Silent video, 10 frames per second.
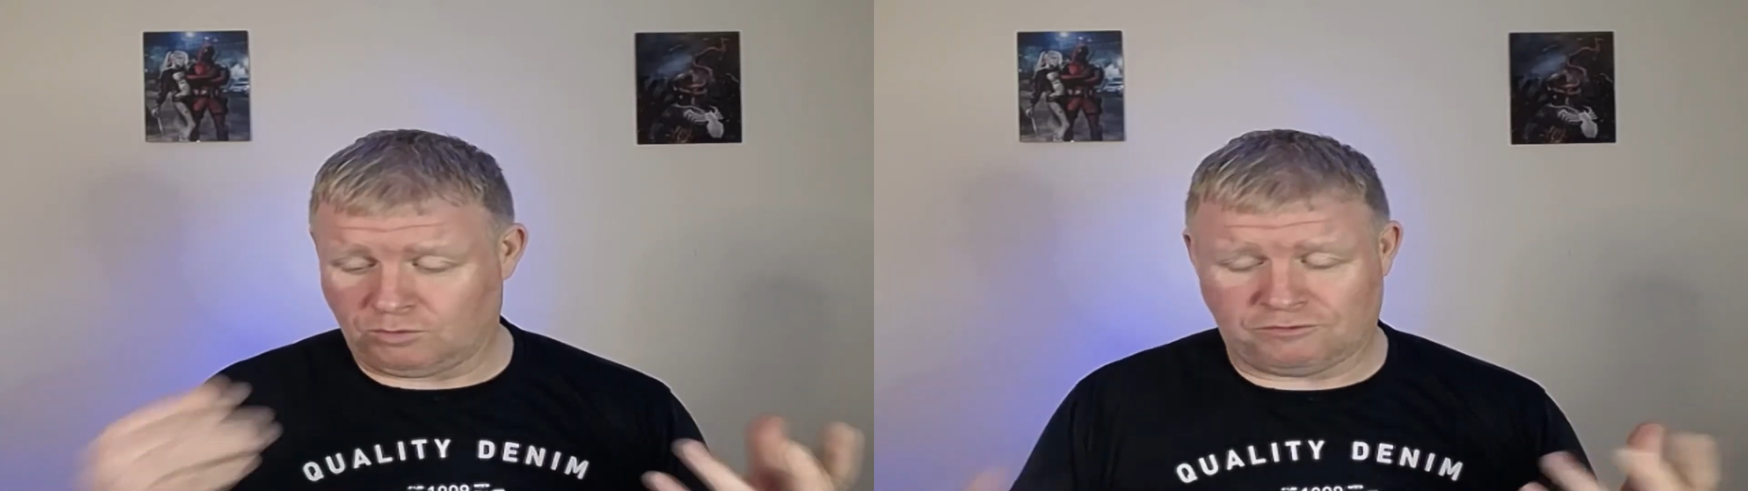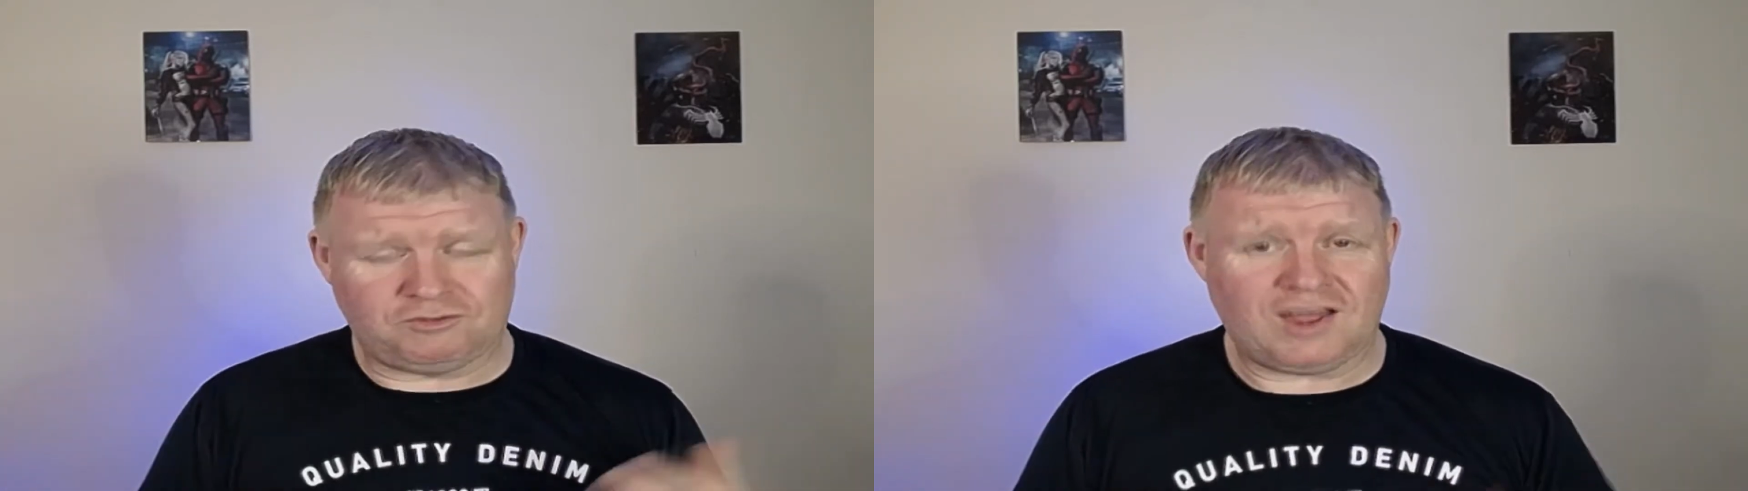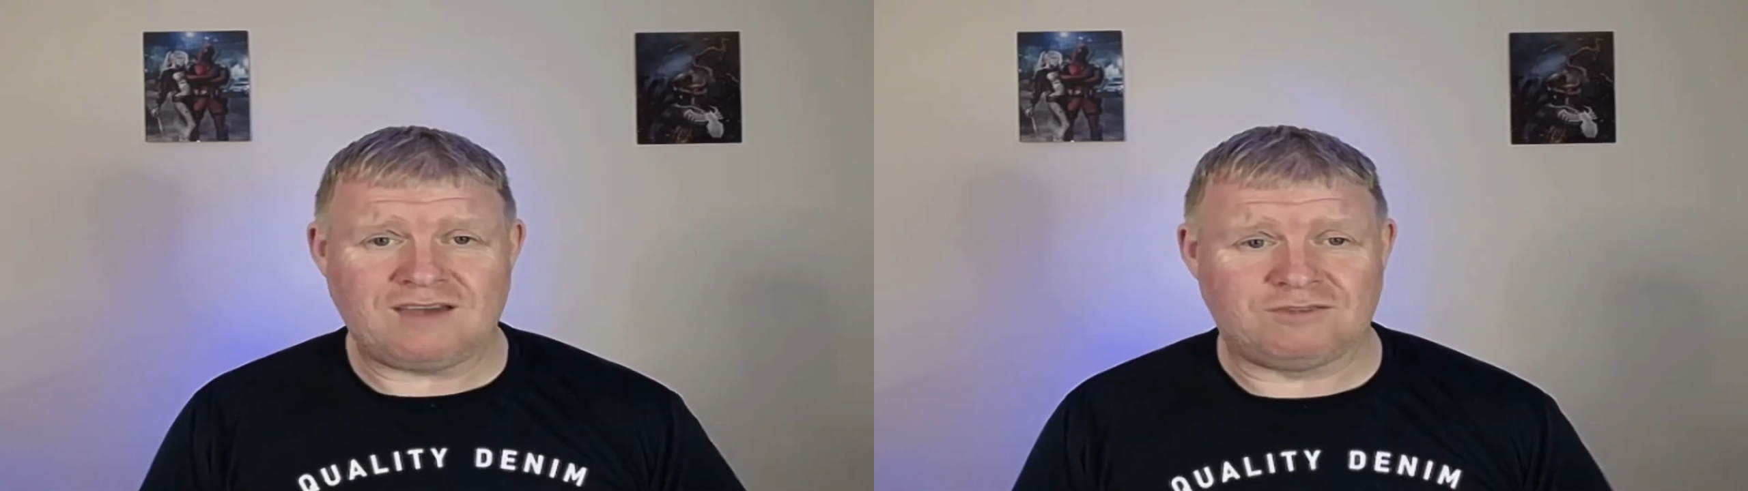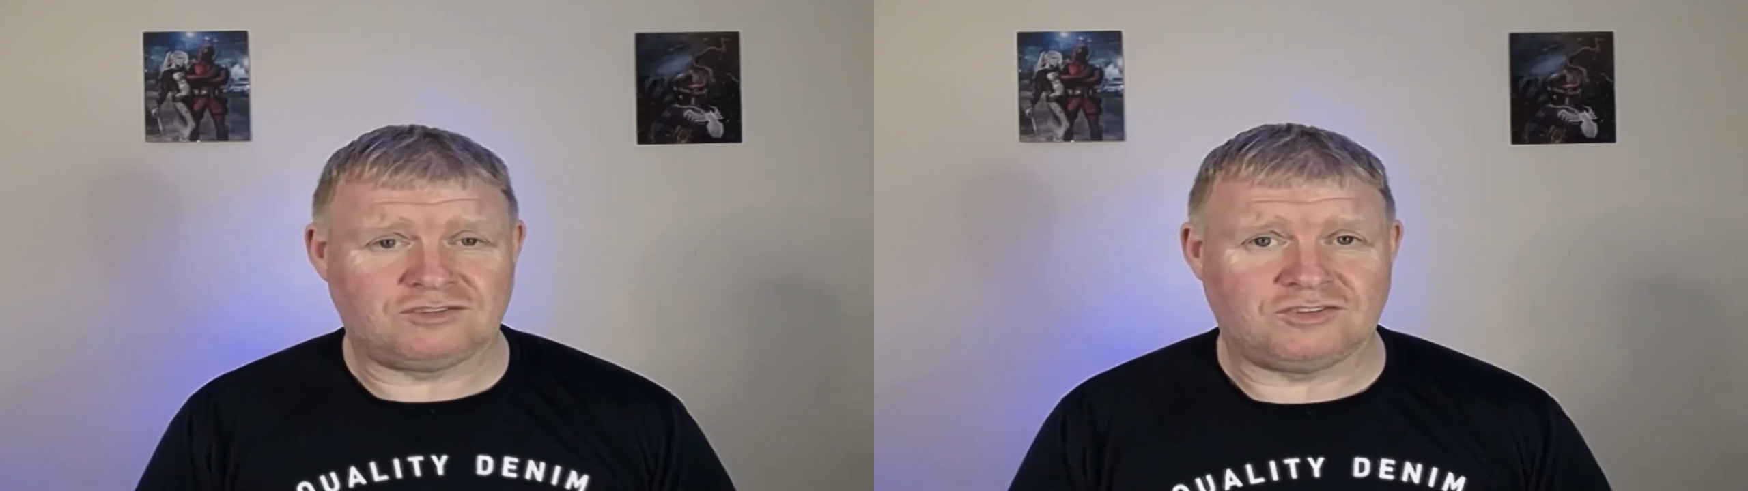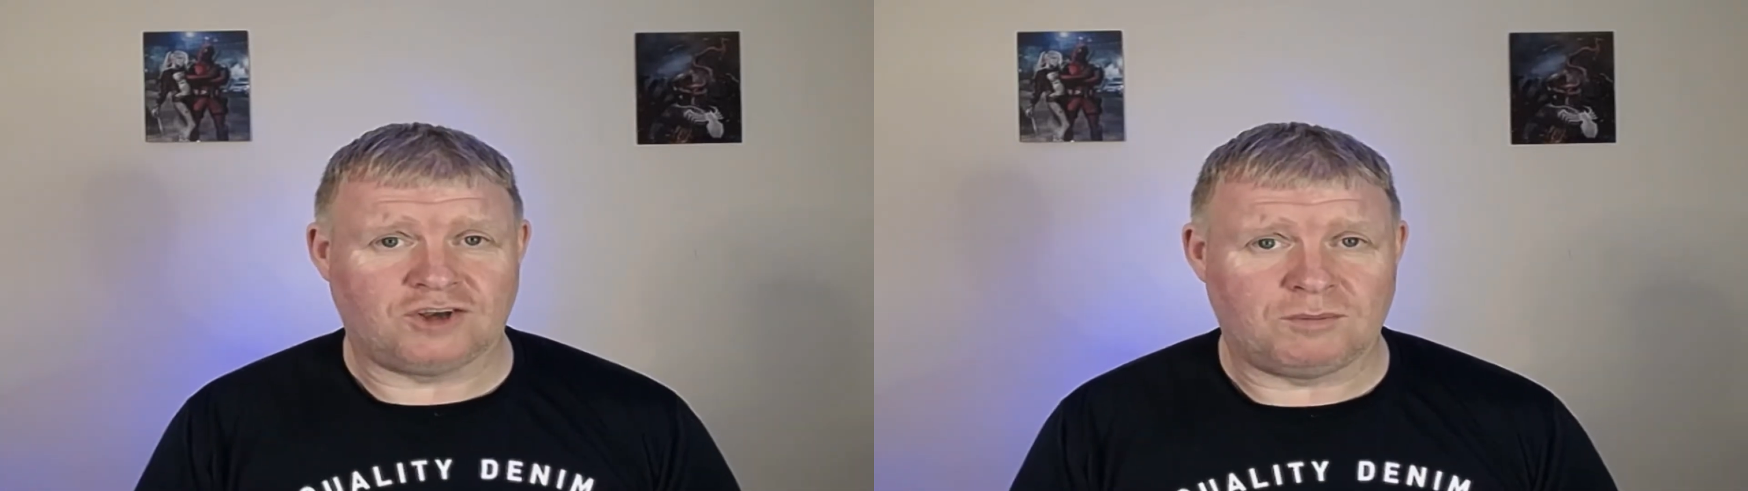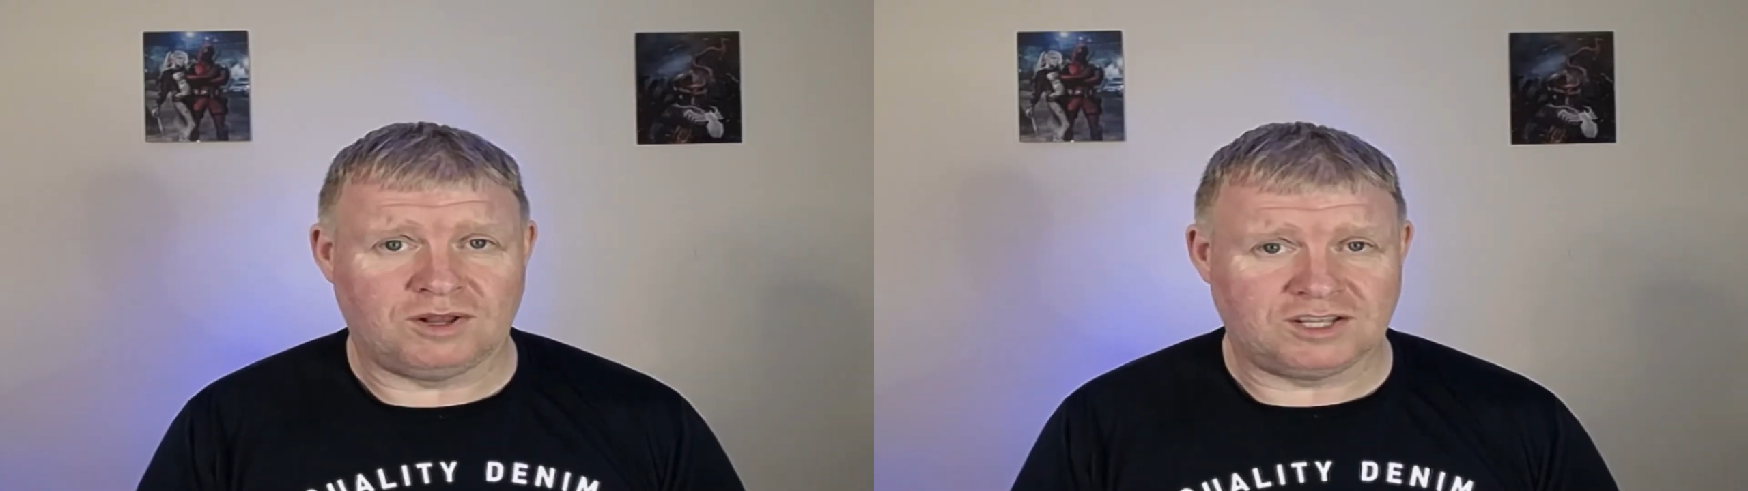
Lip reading: The flavour is phenomenal.